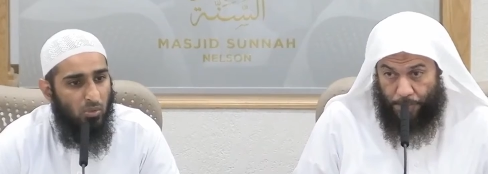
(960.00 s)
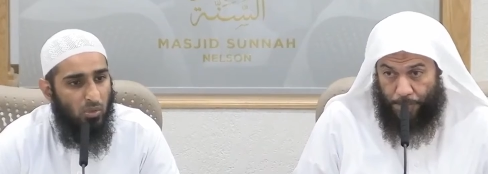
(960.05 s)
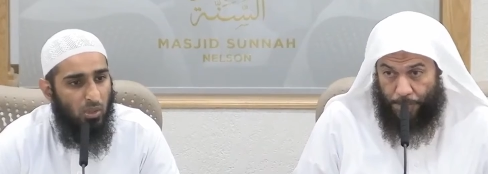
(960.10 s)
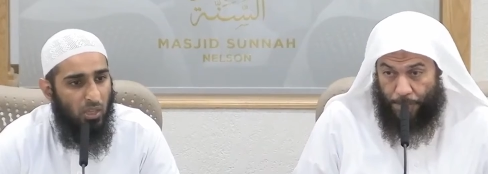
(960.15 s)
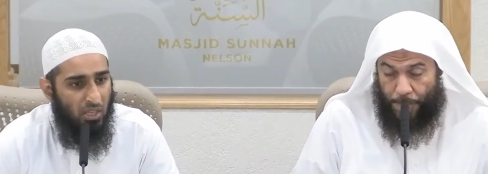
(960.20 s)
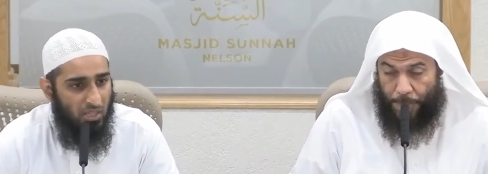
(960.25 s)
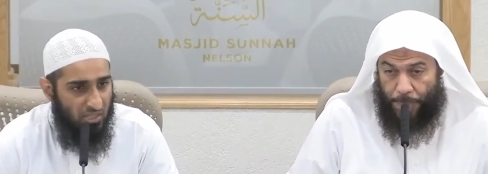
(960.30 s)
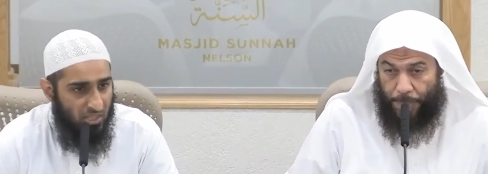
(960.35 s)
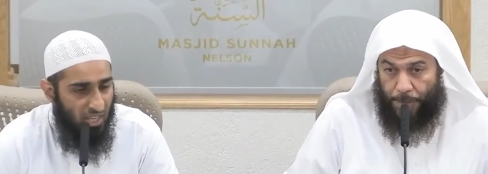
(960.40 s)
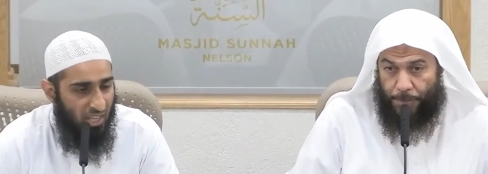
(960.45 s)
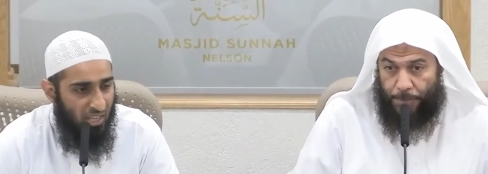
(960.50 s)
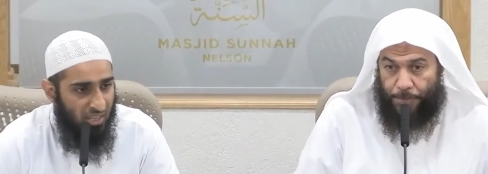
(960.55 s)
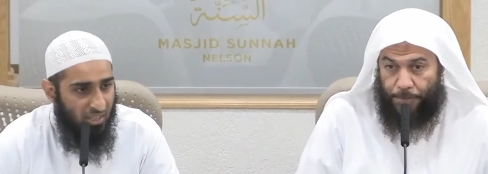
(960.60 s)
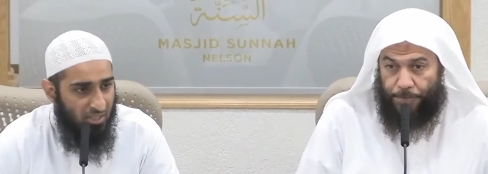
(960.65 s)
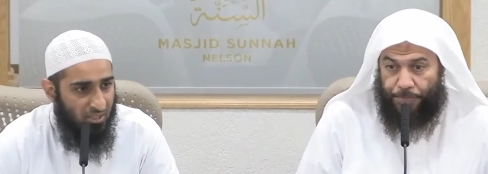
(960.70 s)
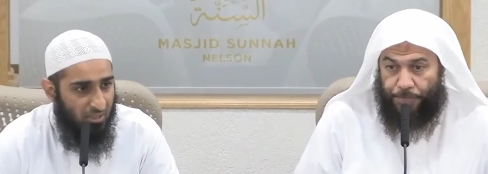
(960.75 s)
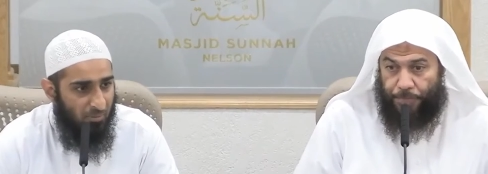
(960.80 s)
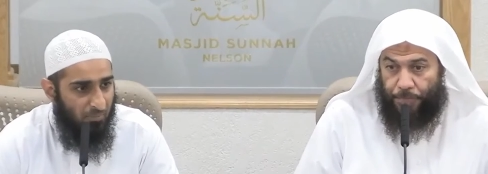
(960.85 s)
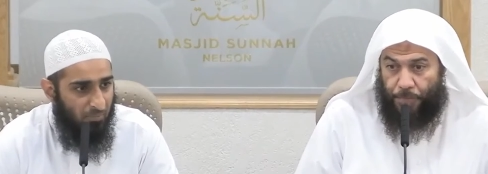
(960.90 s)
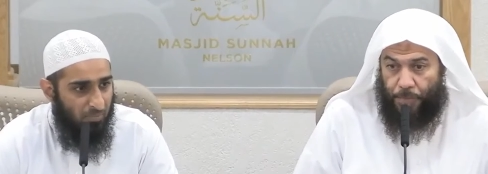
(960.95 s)
Speaker 1: he
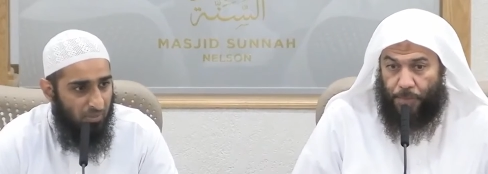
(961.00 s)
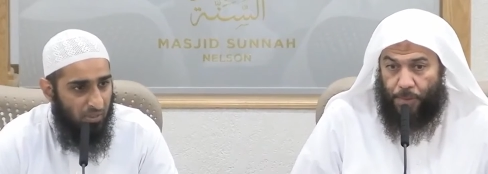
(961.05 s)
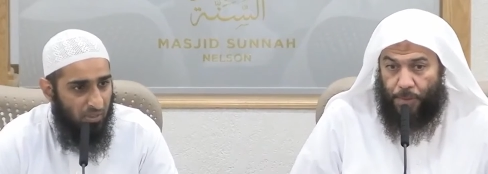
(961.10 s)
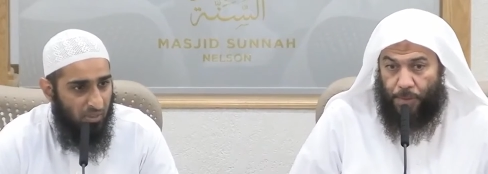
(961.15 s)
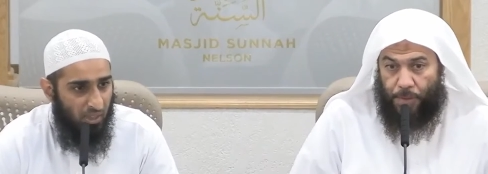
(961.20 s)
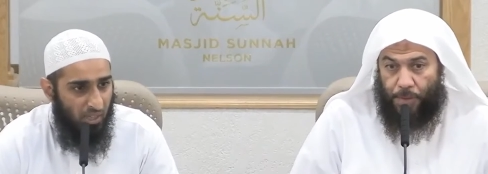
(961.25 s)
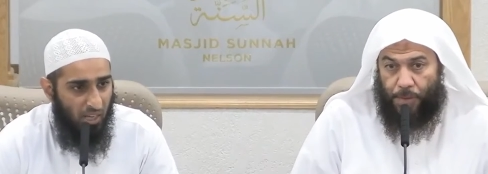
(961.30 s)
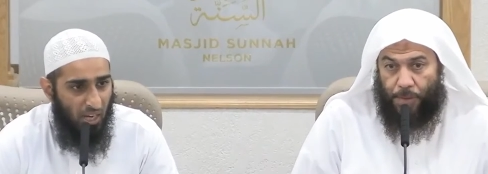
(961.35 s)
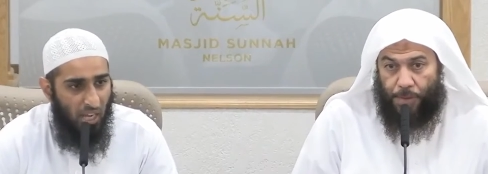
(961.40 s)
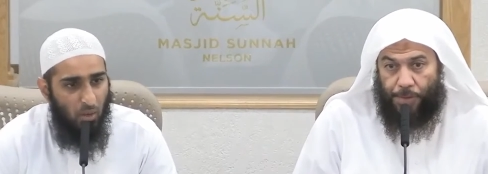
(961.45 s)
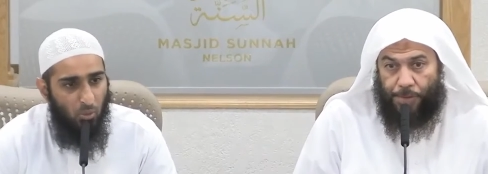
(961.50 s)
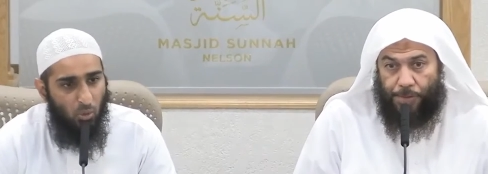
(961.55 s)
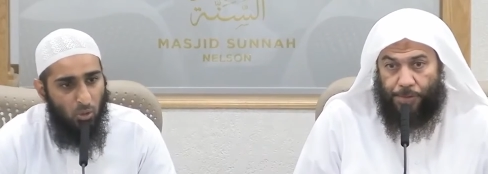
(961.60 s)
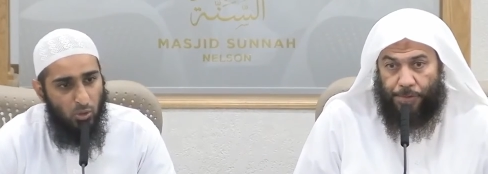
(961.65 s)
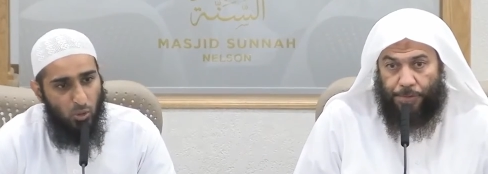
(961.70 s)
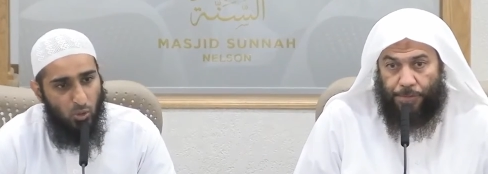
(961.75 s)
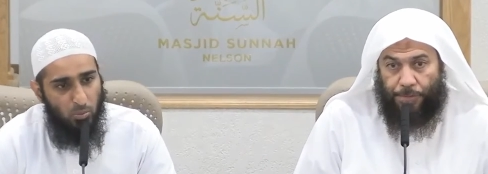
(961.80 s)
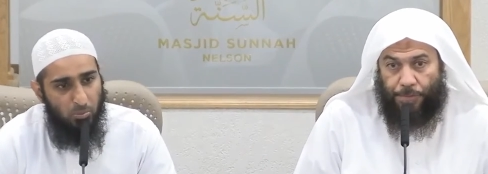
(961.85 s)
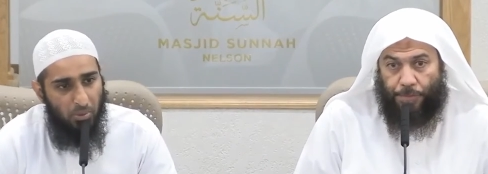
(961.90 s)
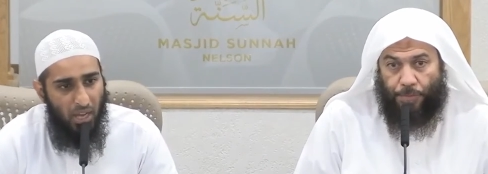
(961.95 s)
says that I
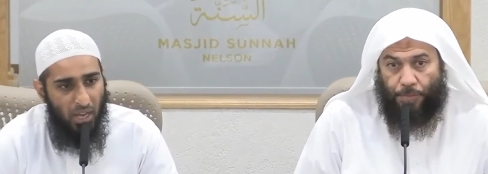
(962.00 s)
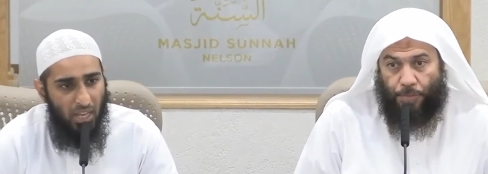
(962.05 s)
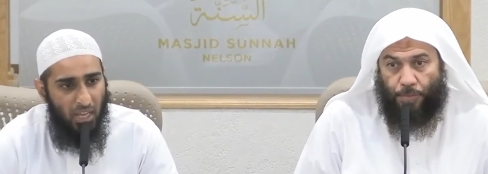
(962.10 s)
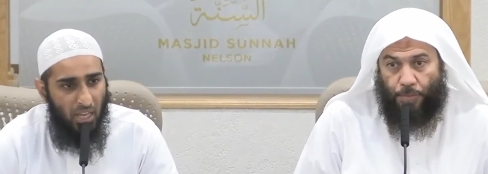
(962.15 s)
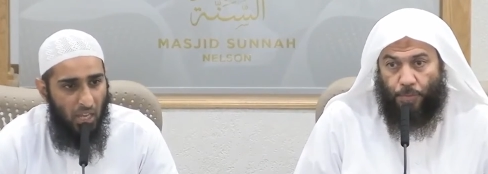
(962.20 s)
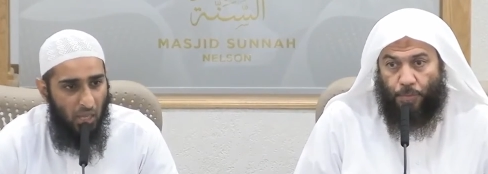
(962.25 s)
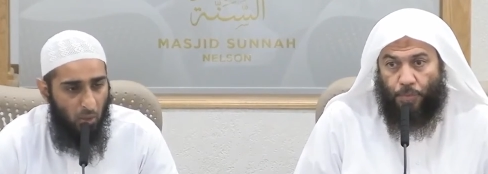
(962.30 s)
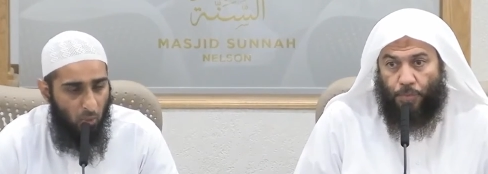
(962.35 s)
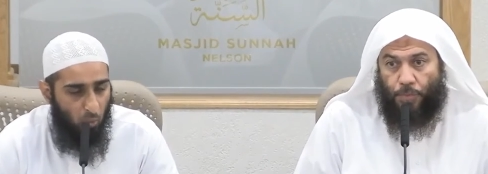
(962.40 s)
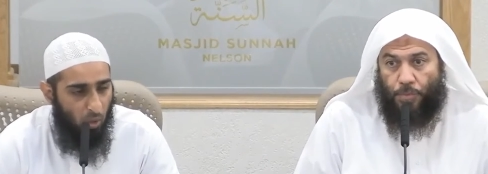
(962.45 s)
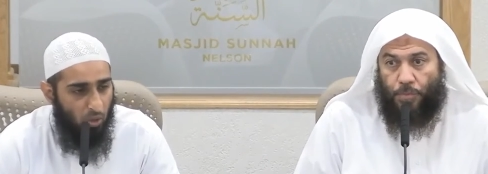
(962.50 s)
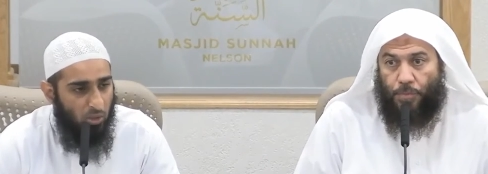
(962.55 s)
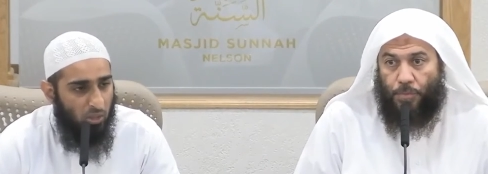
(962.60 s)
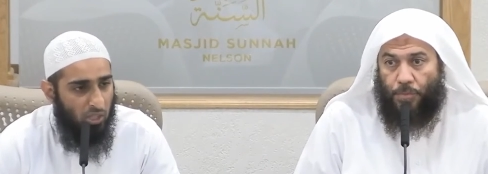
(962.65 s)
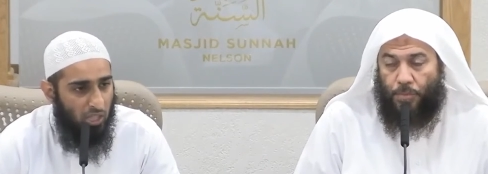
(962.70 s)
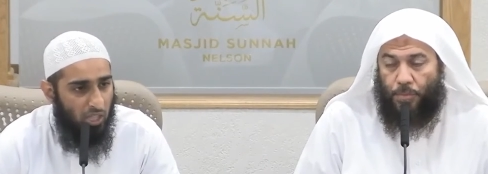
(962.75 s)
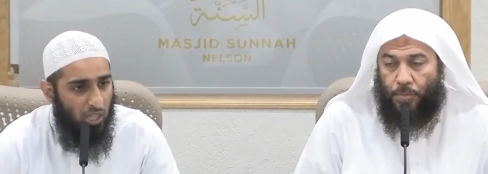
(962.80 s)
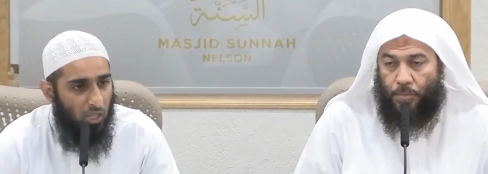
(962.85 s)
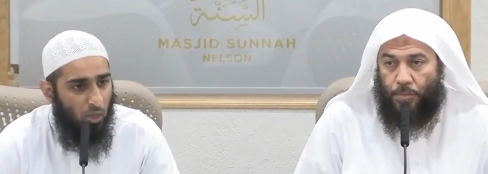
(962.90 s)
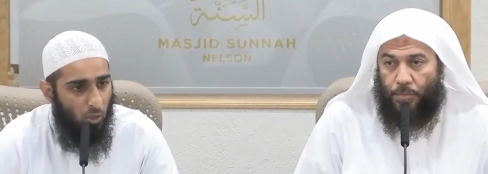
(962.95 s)
want to buy a one
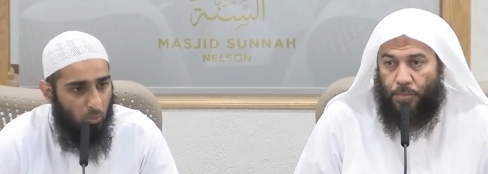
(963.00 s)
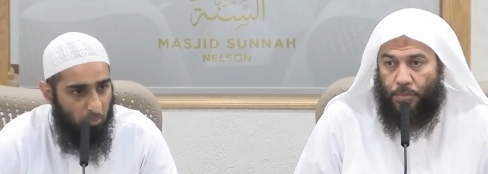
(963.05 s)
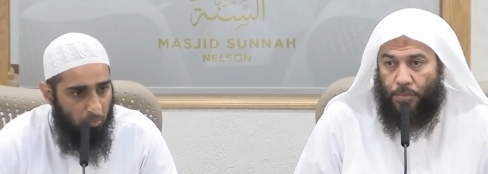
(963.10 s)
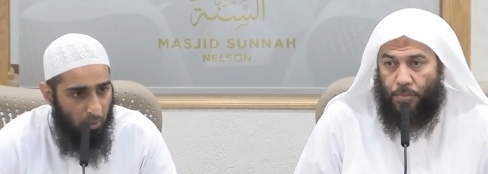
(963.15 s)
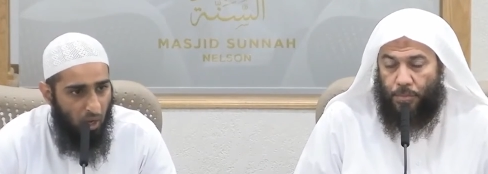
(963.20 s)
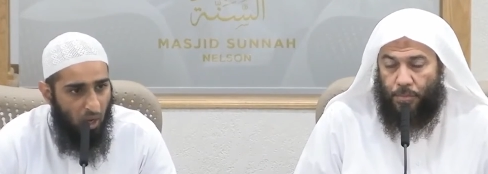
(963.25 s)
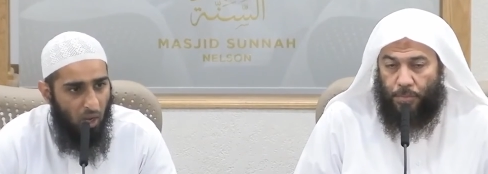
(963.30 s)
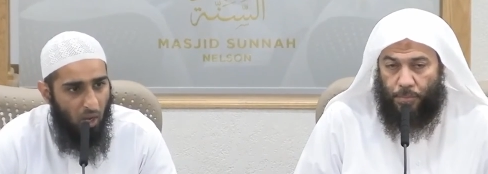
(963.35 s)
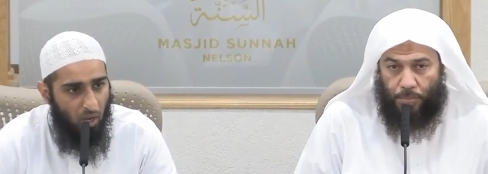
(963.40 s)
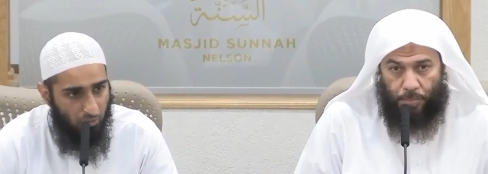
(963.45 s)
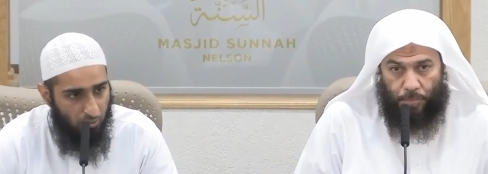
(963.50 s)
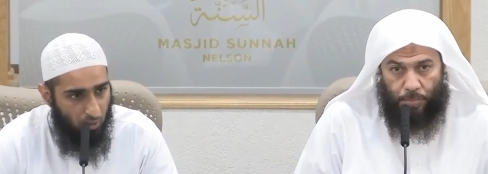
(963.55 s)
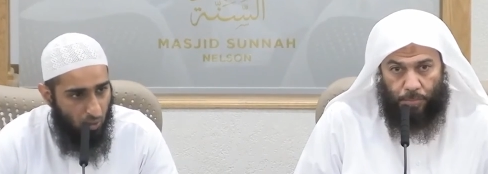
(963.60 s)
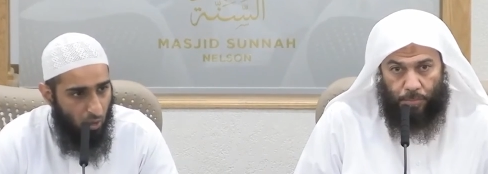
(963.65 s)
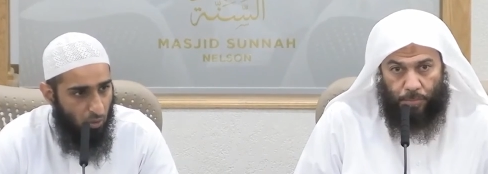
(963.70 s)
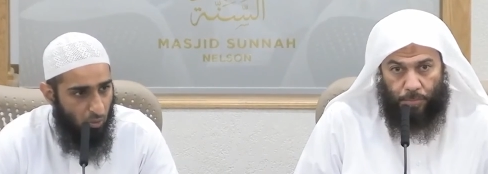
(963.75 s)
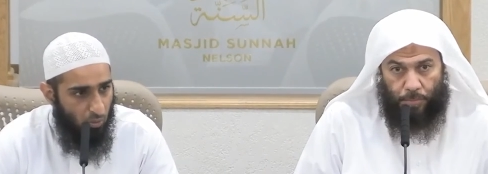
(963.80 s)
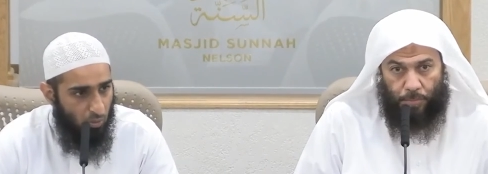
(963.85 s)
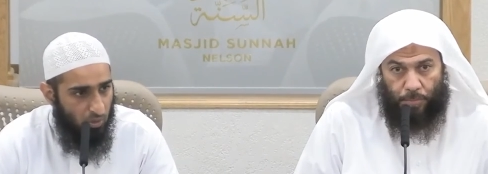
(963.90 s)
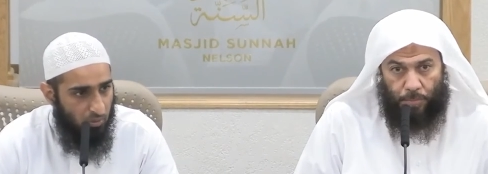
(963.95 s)
kilo bar of
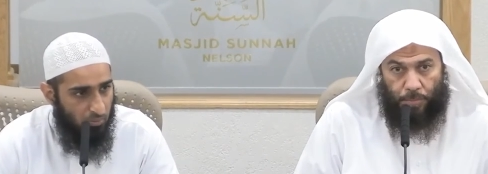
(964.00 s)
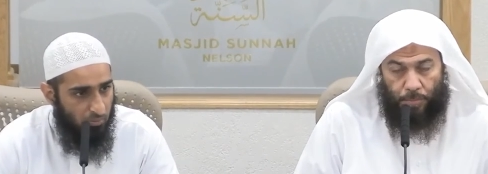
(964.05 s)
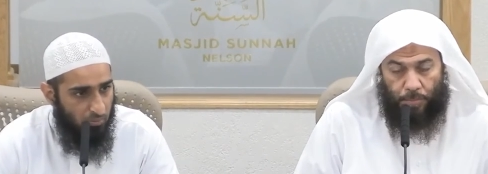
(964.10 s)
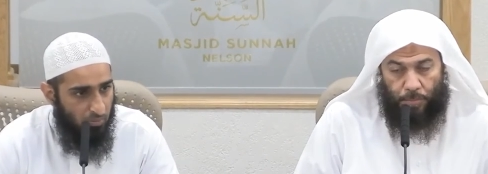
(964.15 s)
gold,